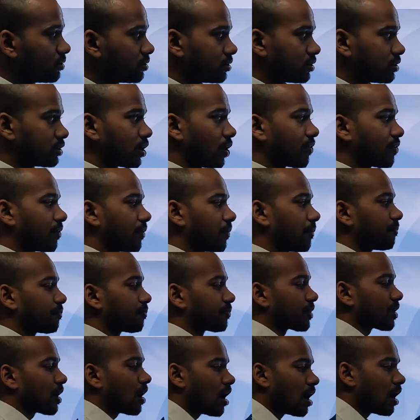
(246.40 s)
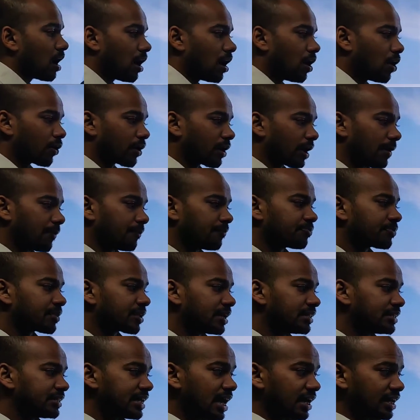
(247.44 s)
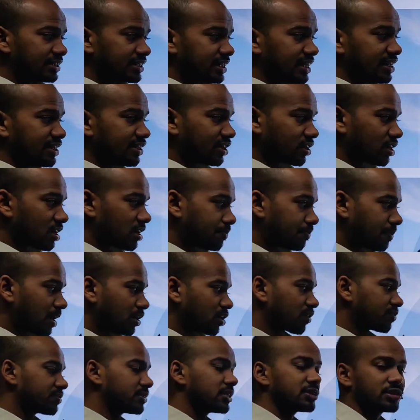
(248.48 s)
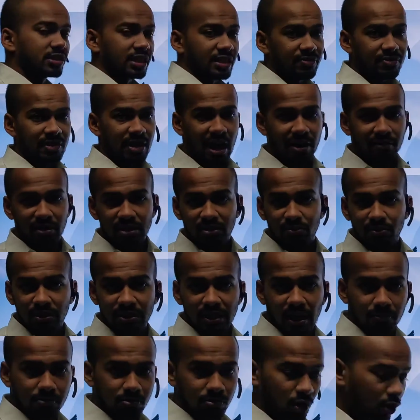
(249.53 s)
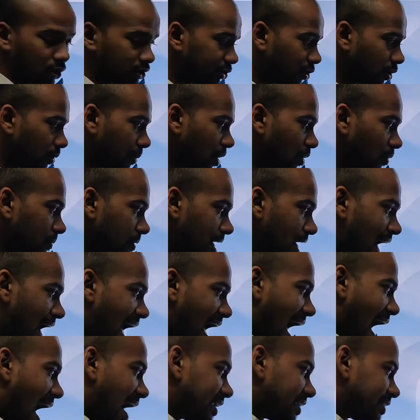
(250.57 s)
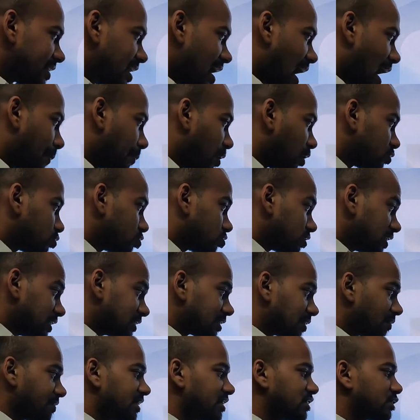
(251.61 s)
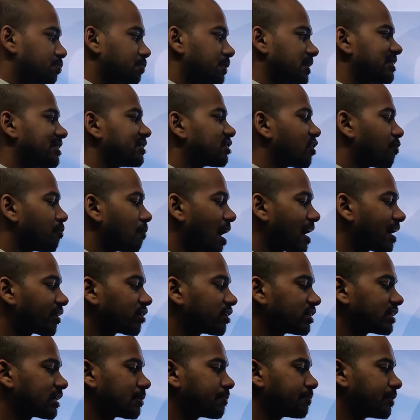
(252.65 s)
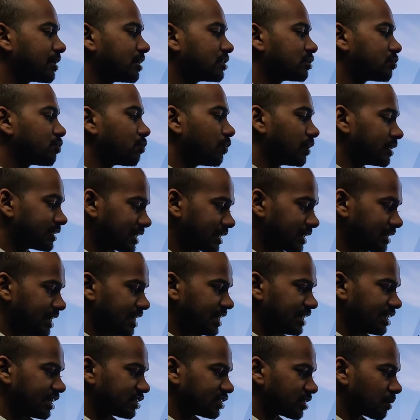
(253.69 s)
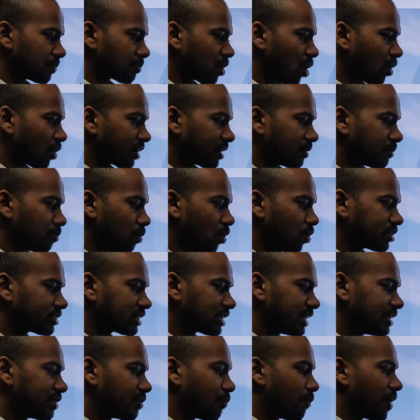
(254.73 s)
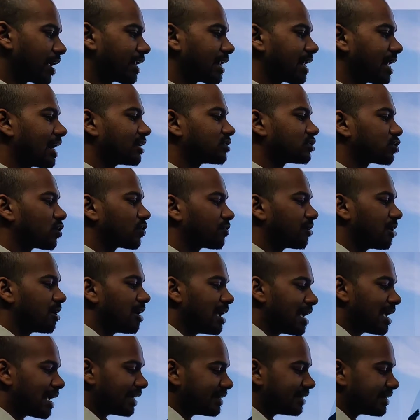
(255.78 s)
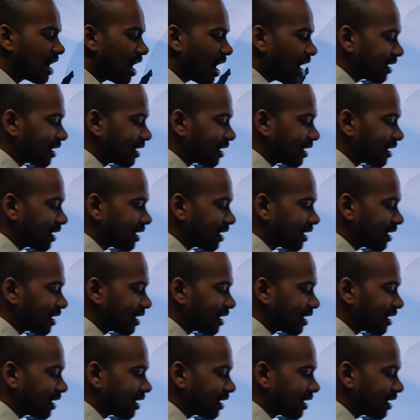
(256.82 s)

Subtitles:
So, India is an integral part of the 3 FlyWays which I have told you about, and about 370 species of migratory birds visit the Indian subcontinent, mostly the wetlands of India